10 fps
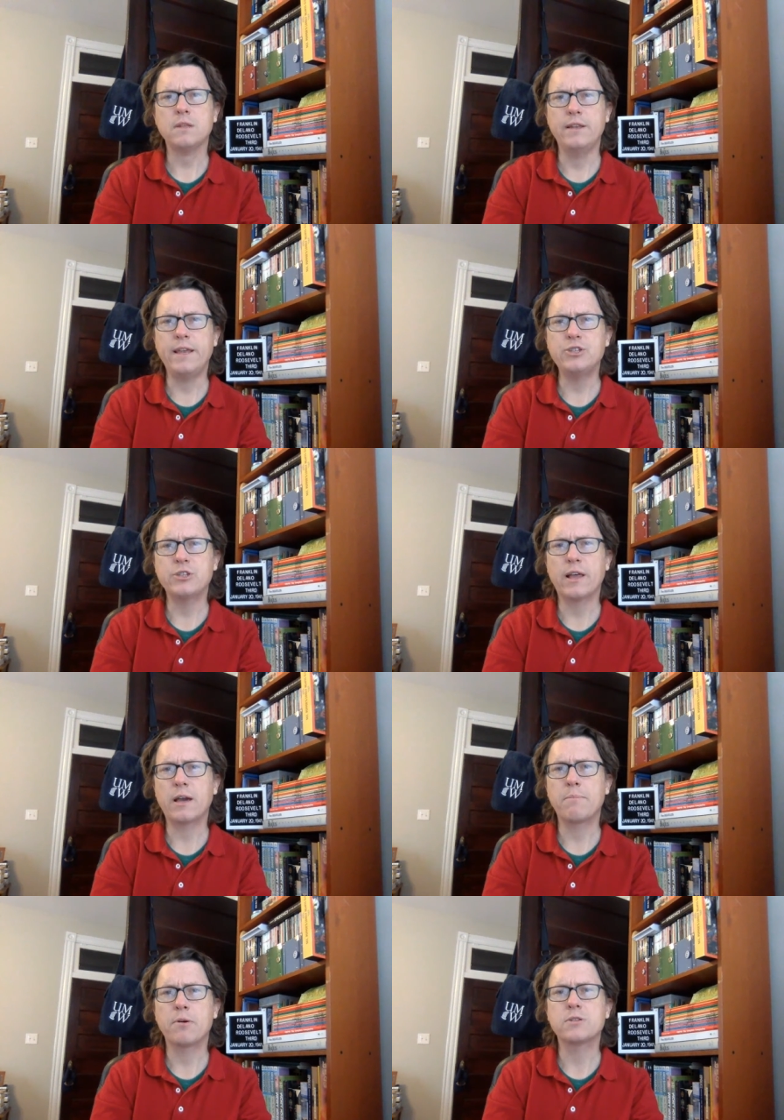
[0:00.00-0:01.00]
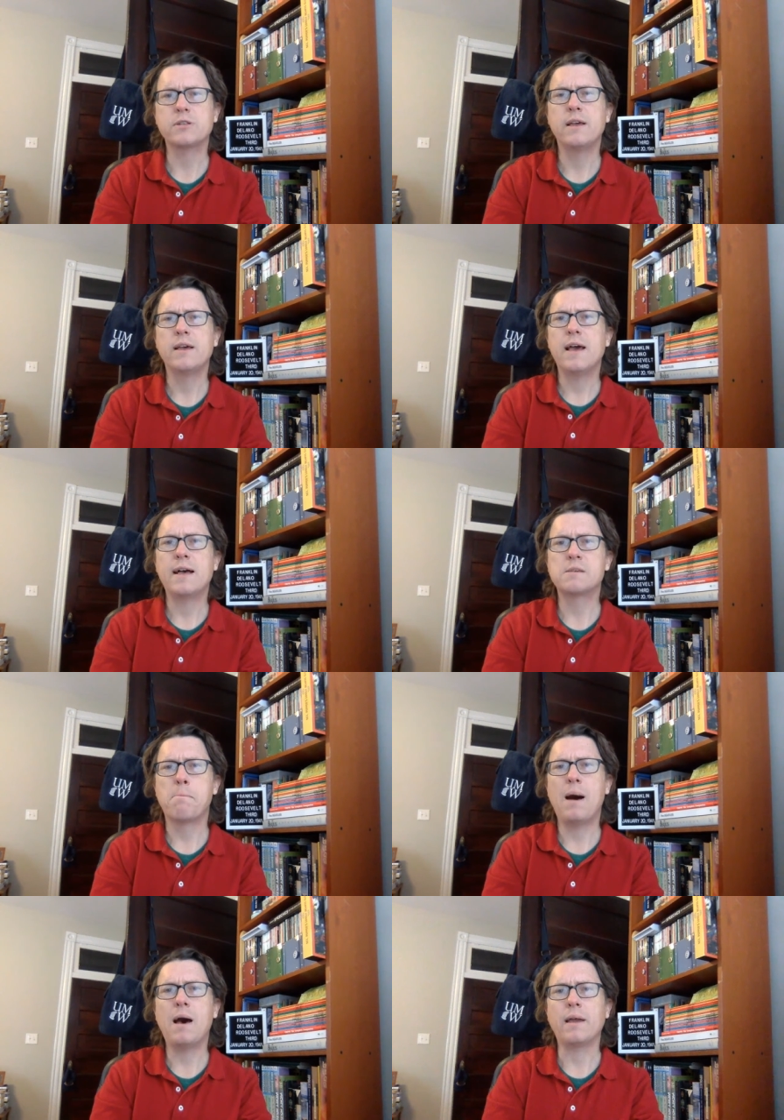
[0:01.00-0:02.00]
A nation, like a person, has a
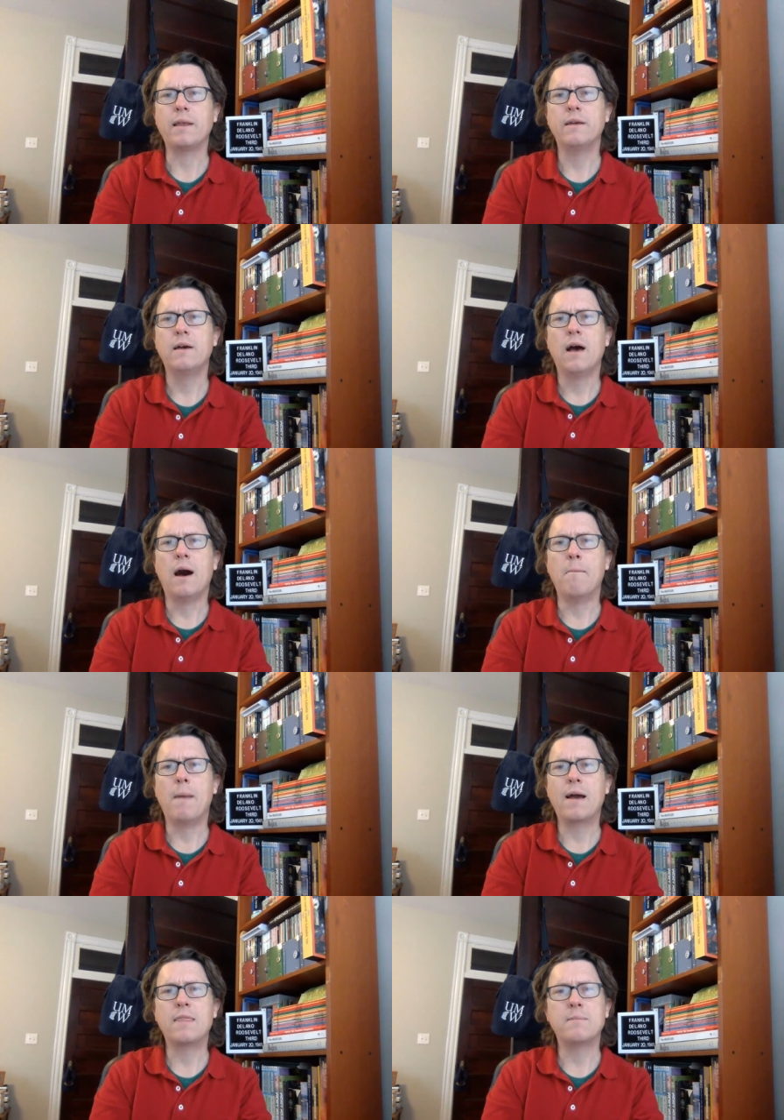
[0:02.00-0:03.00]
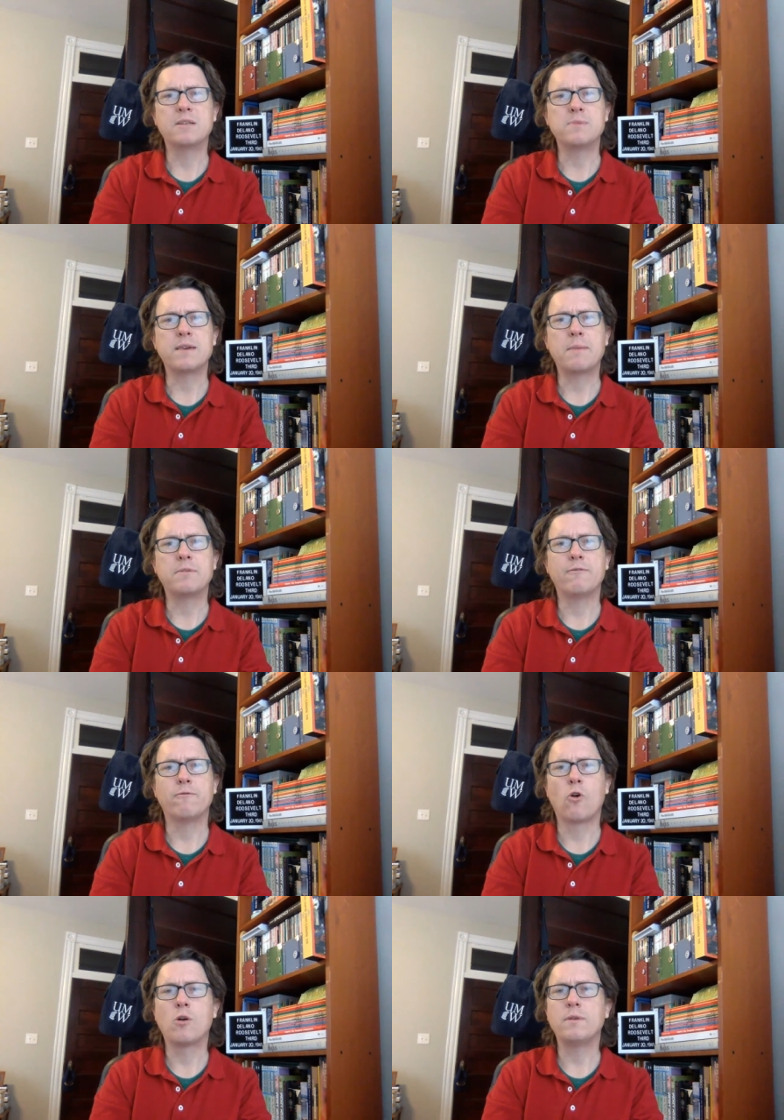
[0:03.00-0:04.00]
mind that must be kept
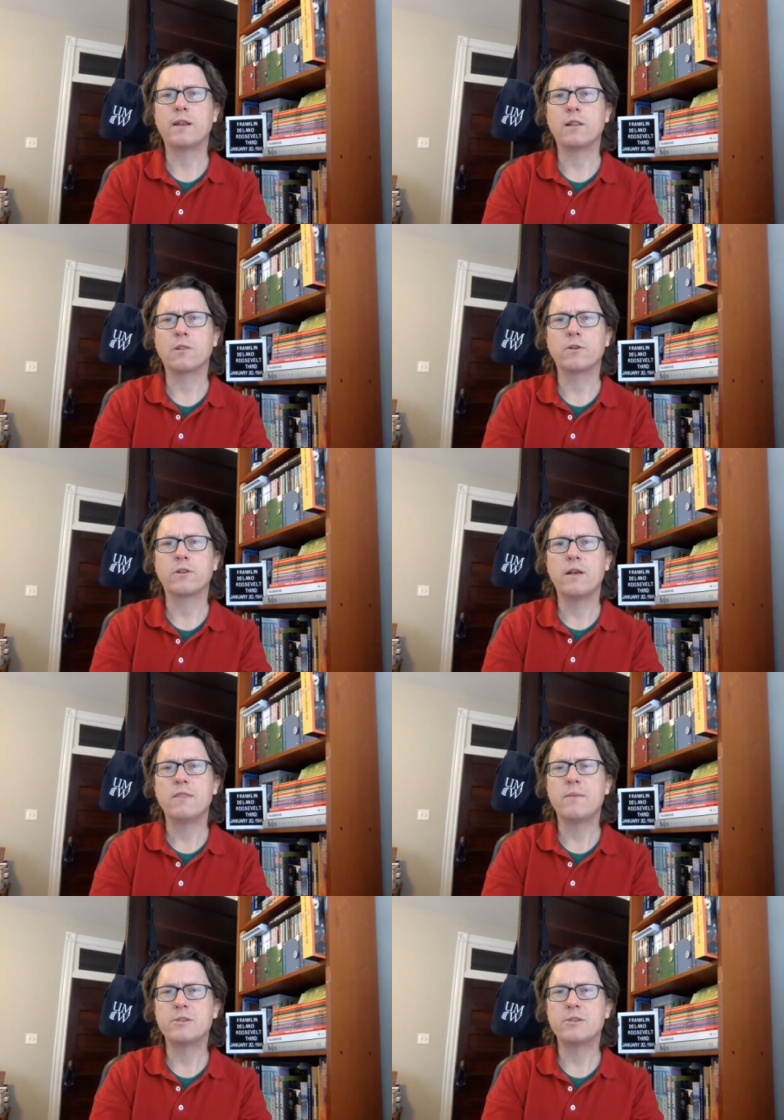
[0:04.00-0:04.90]
informed and alert, that